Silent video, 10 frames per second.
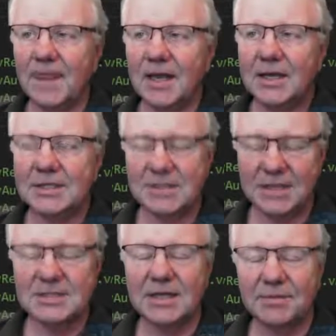
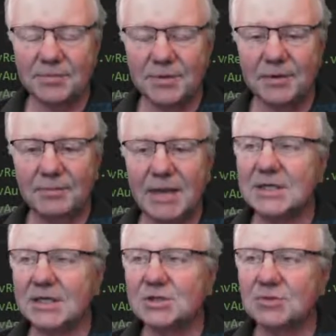sets up the
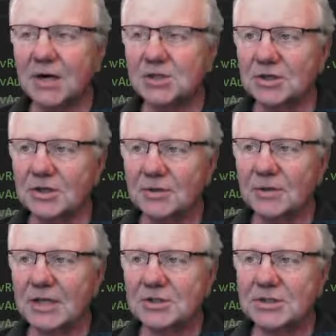basic structure,
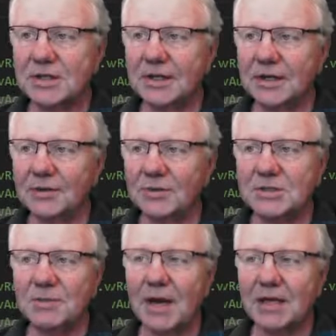the
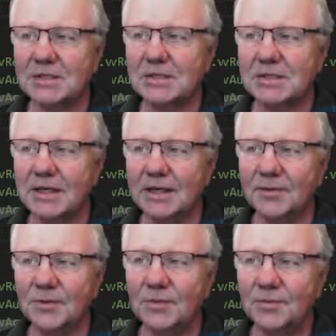response
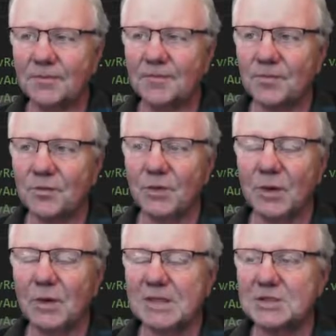
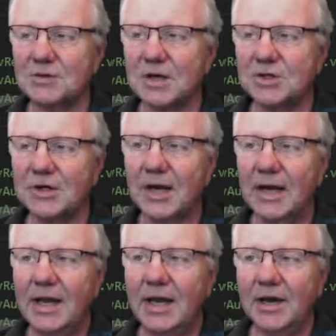request structure,
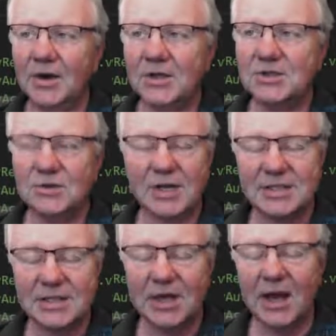and also
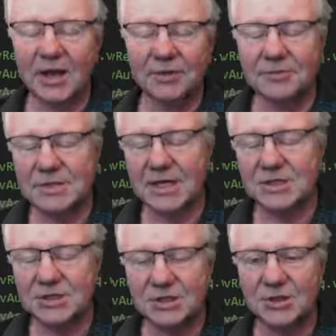gets the
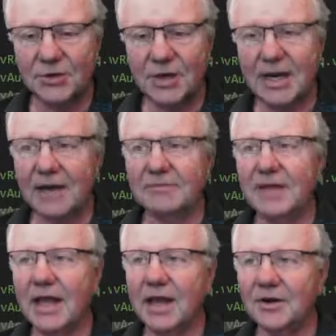authorization token out of the
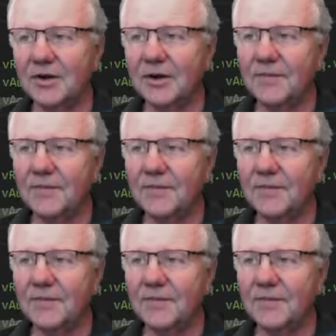header.